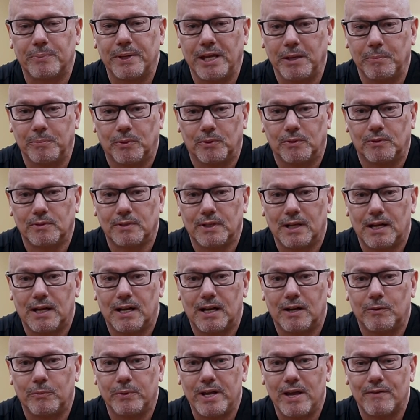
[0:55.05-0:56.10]
people.
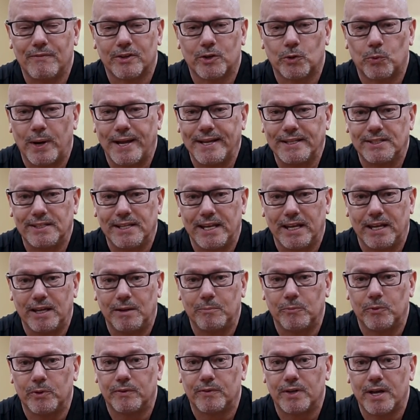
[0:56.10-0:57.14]
Uh, we have a great
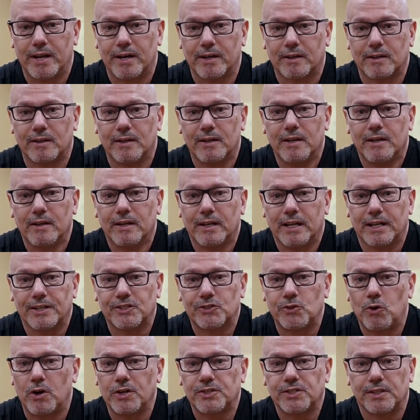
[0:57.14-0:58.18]
team. We've got a. It
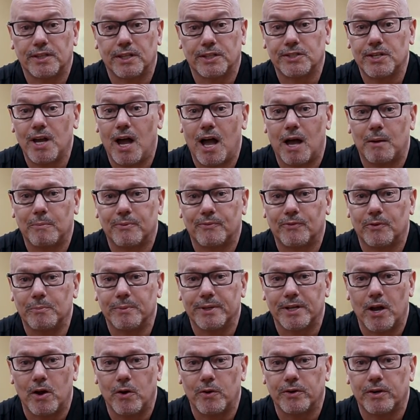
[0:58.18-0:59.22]
starts at the top, from
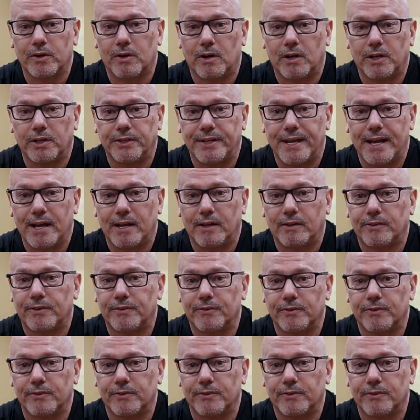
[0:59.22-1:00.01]
the owner on down